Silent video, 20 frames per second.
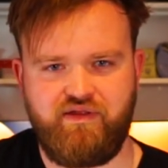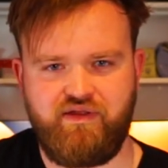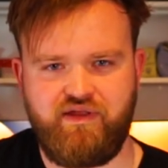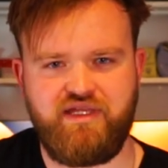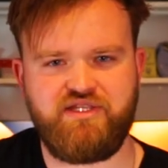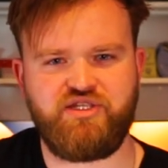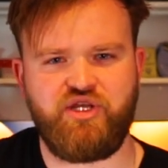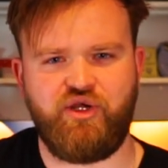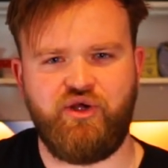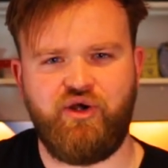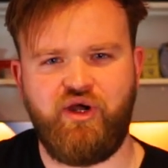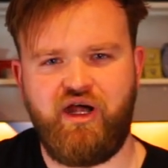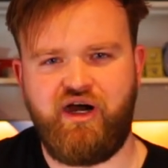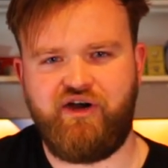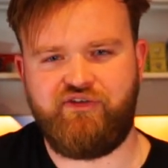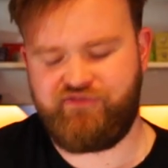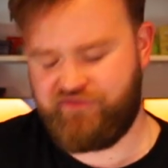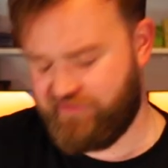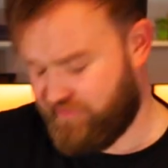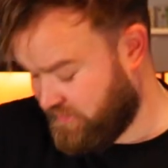is on or
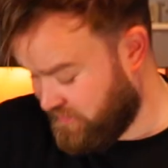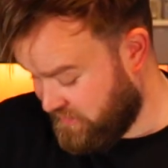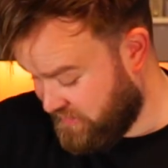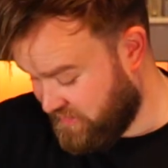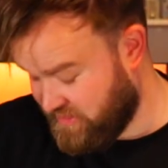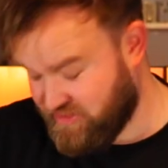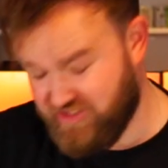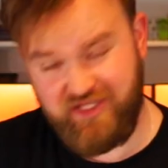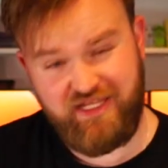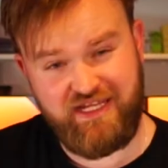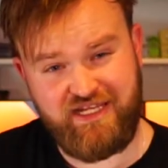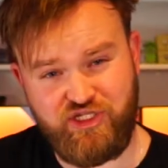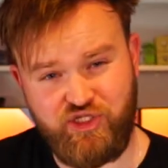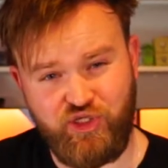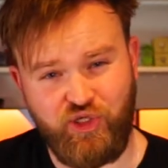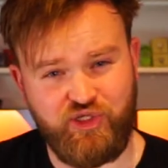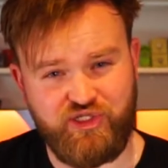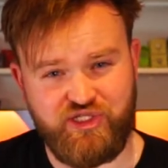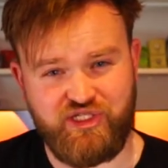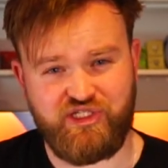off. So they're your
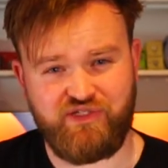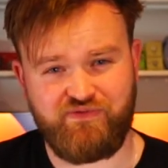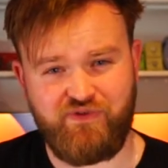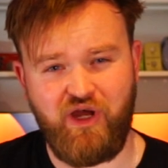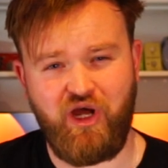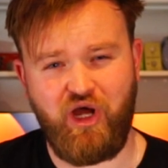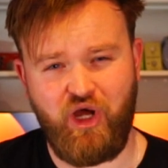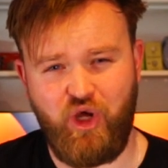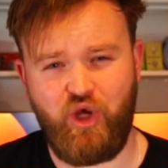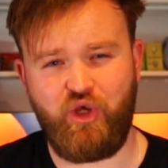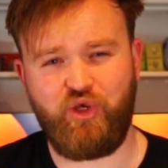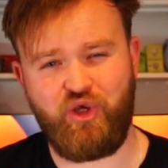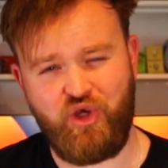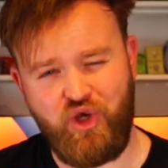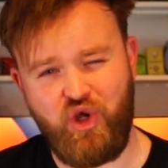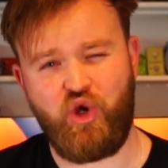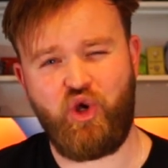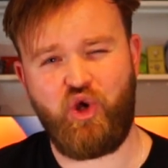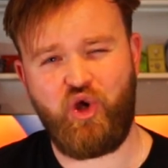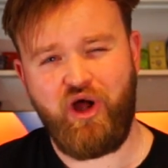choices. You've got on
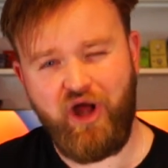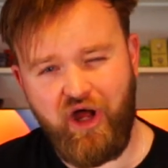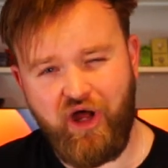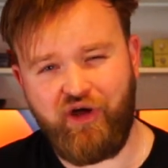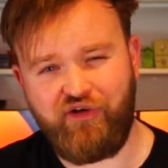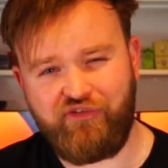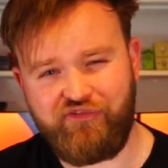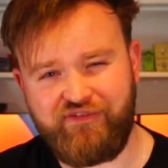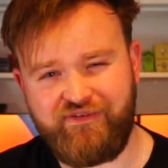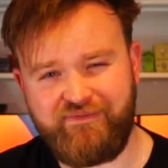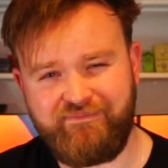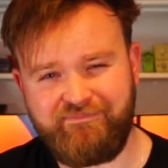or off.